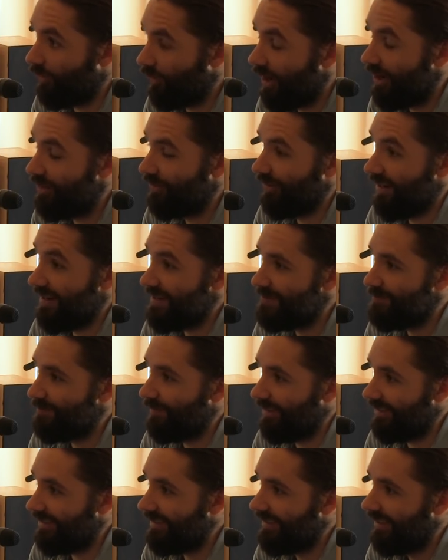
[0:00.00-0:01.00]
trying to raise
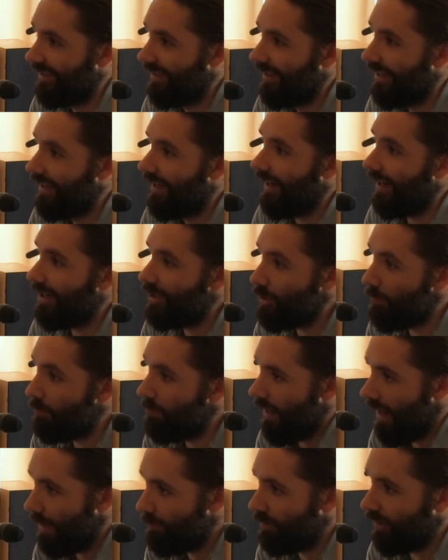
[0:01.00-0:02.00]
money. Yeah. And you
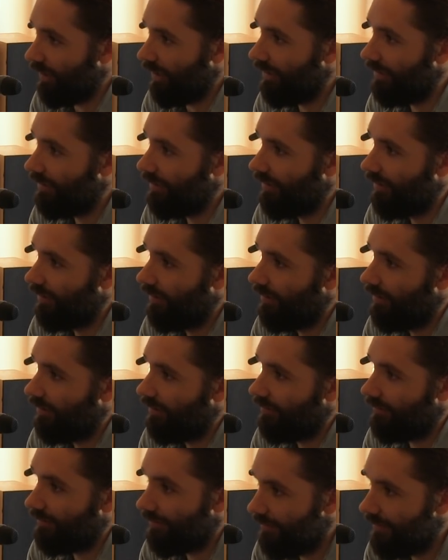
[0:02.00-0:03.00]
map it
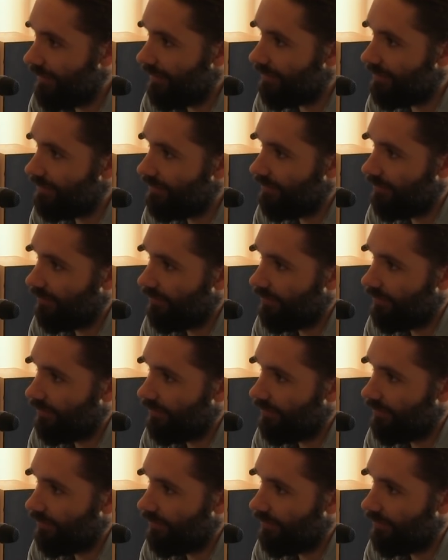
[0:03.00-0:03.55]
to this.